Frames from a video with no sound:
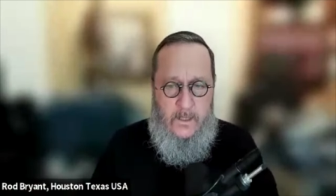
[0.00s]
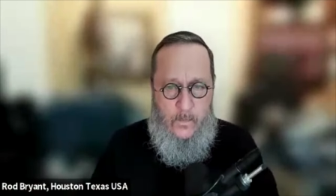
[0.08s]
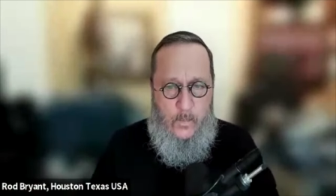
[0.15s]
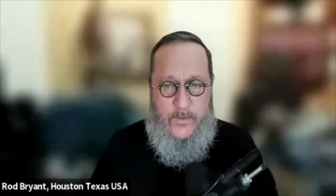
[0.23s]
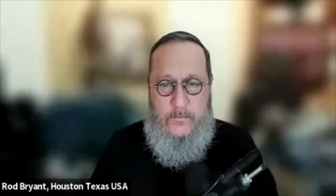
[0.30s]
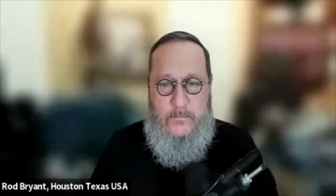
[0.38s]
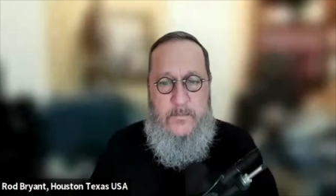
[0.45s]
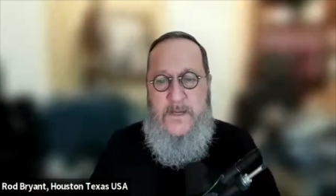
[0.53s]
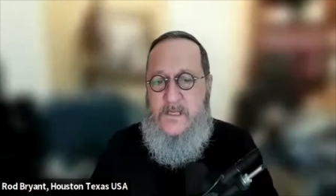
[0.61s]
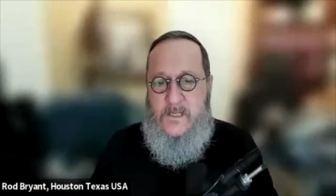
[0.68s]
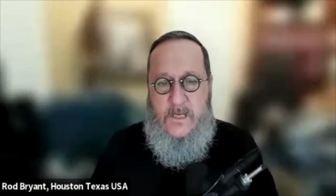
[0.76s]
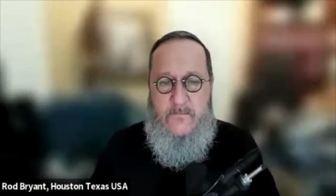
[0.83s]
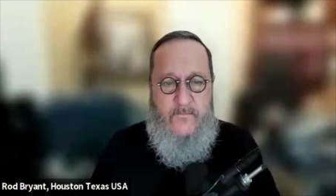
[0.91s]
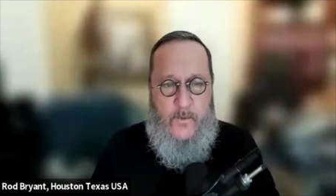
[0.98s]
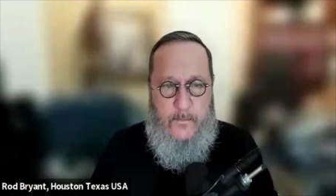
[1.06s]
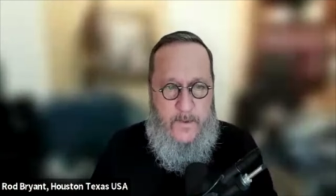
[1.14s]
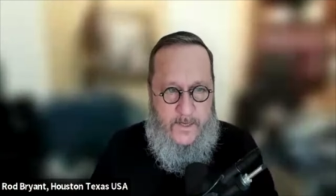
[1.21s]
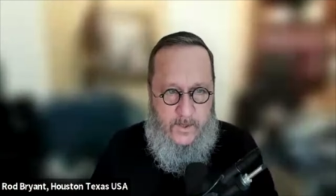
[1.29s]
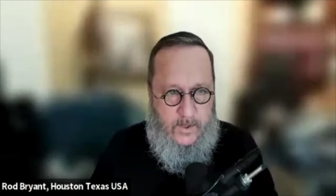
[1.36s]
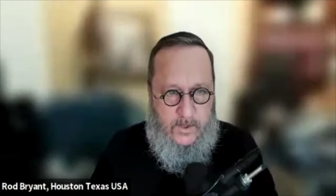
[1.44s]
with
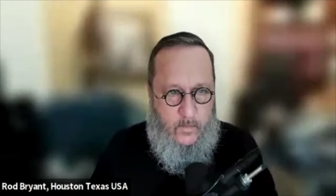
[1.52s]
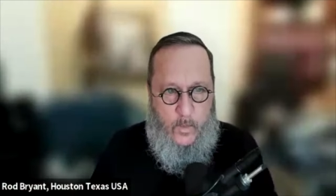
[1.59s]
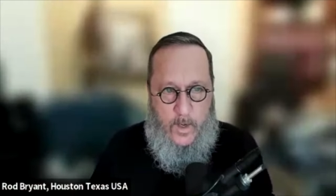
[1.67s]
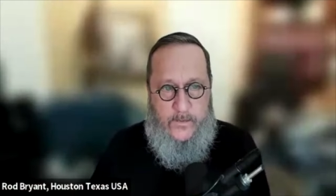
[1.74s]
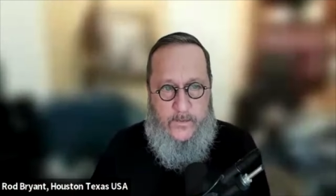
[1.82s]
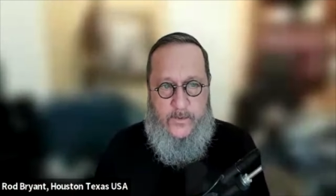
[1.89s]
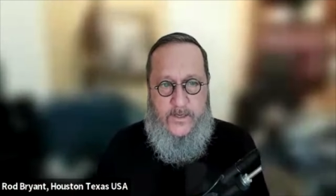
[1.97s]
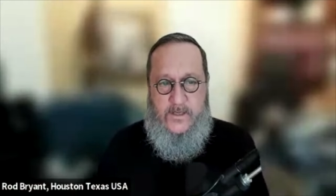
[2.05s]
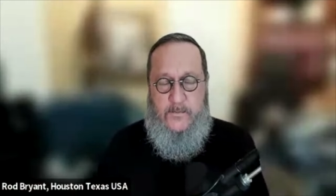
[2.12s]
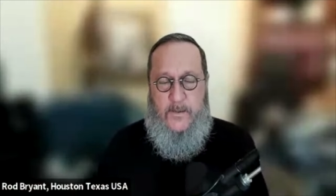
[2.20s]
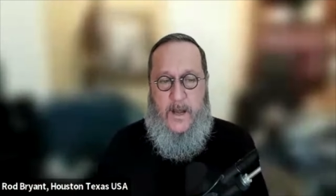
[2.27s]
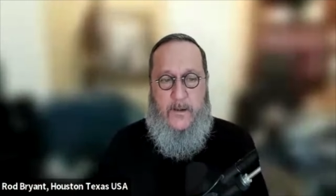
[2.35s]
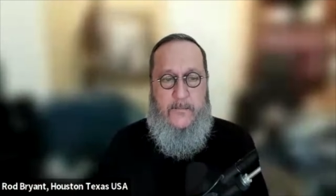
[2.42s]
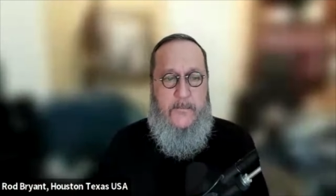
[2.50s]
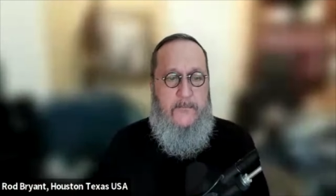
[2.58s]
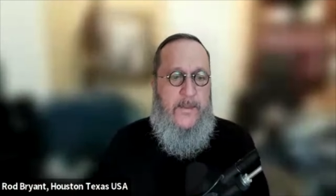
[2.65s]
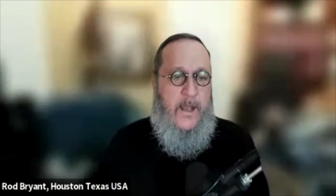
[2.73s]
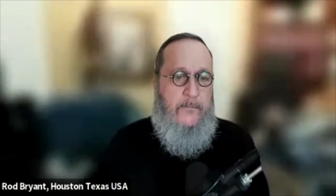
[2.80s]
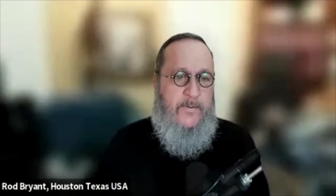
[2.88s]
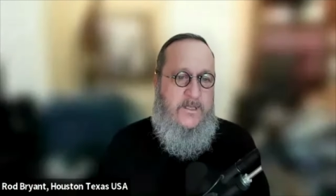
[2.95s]
misinformation, whether it is about
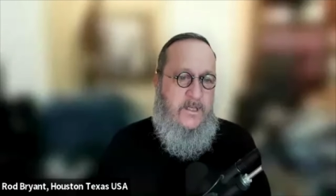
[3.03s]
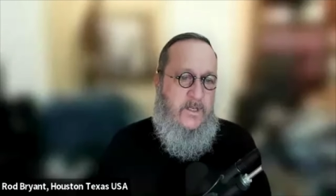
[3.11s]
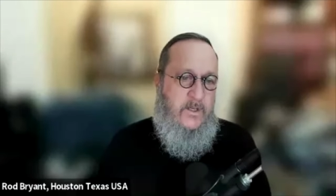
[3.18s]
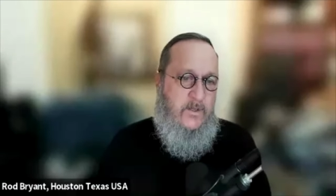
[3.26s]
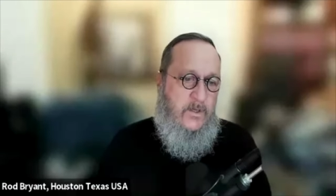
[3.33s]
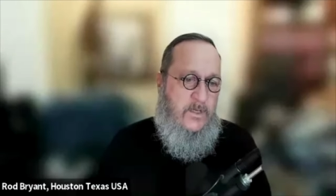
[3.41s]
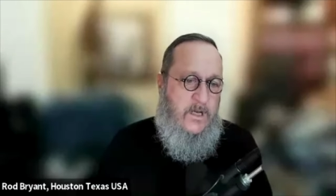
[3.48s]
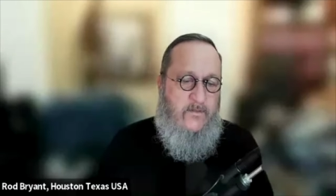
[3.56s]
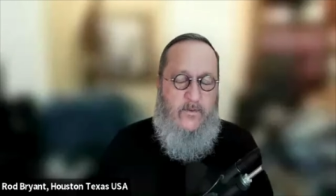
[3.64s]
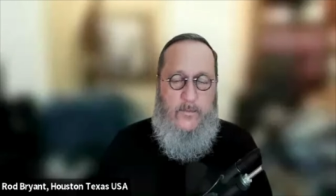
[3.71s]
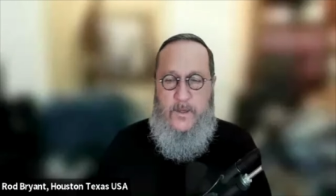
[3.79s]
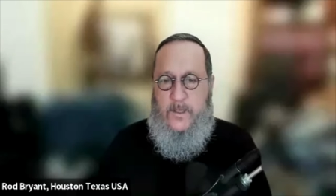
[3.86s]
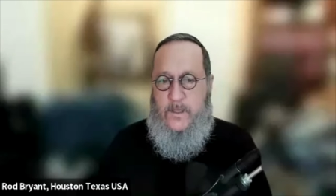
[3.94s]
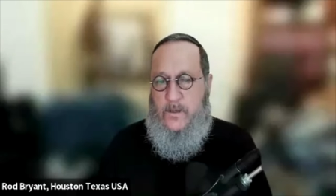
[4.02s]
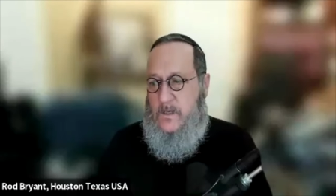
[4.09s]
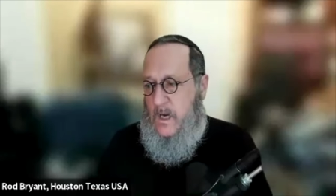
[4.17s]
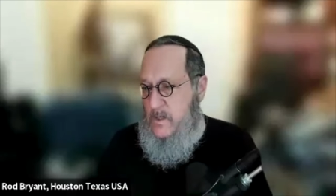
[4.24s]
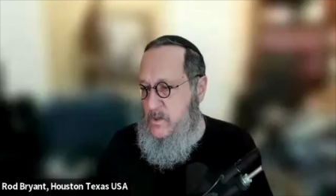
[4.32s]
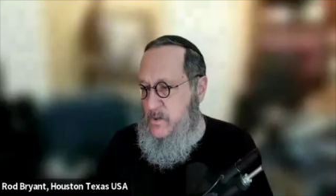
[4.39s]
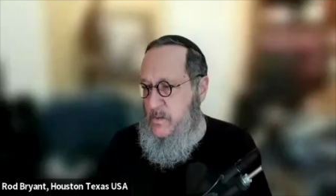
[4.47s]
a particular government or
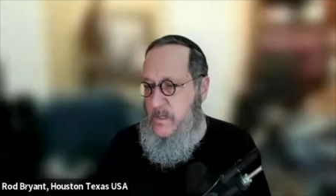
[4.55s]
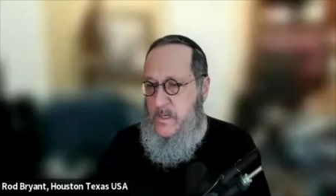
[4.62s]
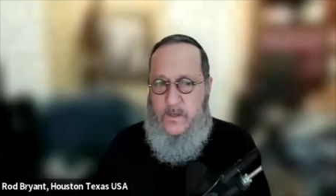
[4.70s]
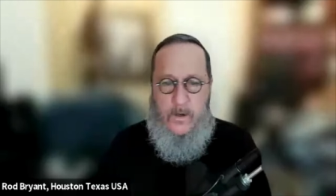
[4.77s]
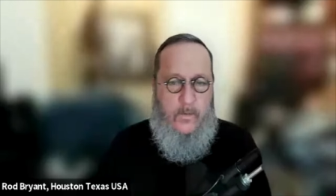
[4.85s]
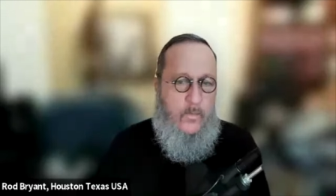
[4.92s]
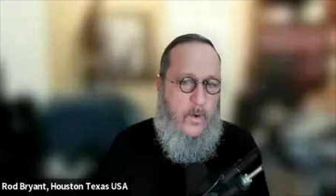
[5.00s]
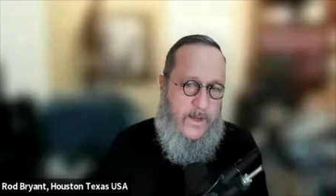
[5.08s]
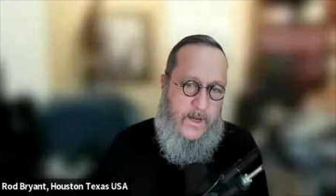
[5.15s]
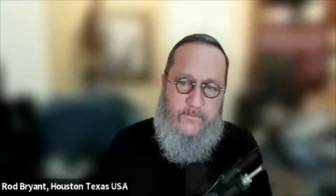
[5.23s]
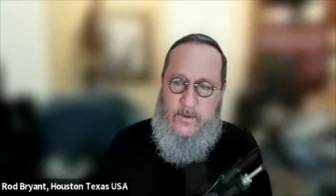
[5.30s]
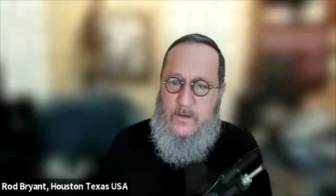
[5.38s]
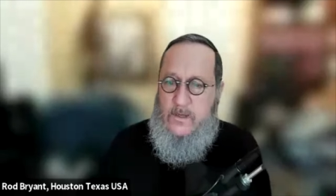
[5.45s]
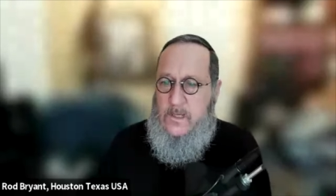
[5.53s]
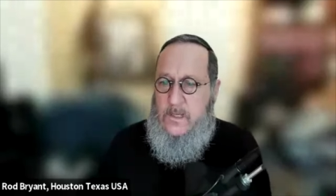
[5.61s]
country or whatever